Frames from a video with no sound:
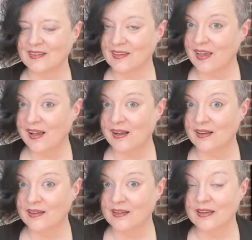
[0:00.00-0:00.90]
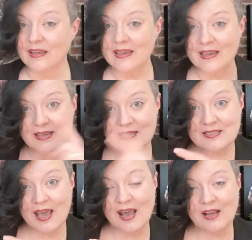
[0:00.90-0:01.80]
Yeah,
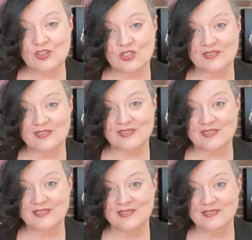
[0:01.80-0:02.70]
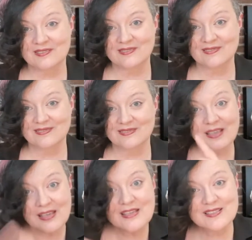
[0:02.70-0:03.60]
his actions,
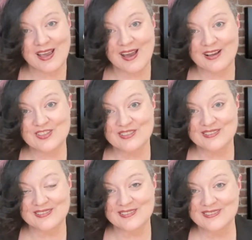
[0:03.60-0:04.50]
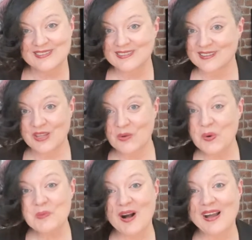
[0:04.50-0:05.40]
they
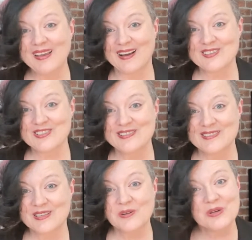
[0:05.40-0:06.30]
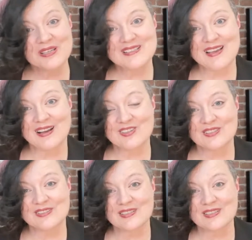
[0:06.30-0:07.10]
weren't my actions. They were his actions.